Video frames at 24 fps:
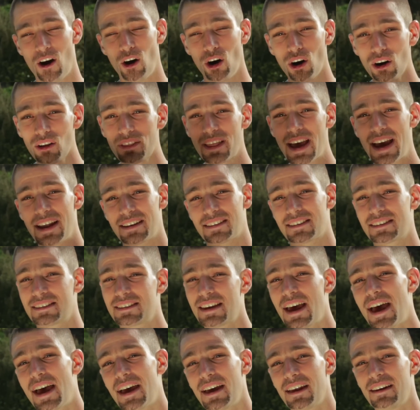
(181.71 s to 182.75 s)
All that
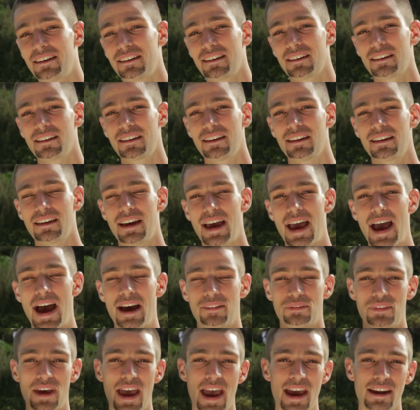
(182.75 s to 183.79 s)
said,
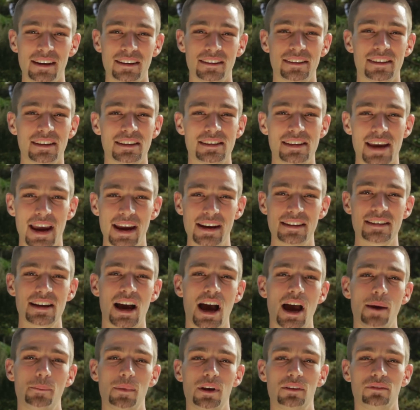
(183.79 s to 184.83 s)
at the end of the
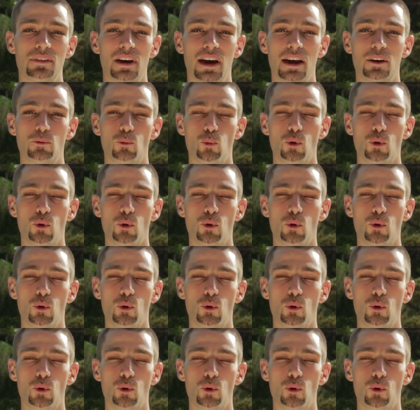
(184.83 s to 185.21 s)
daytime event,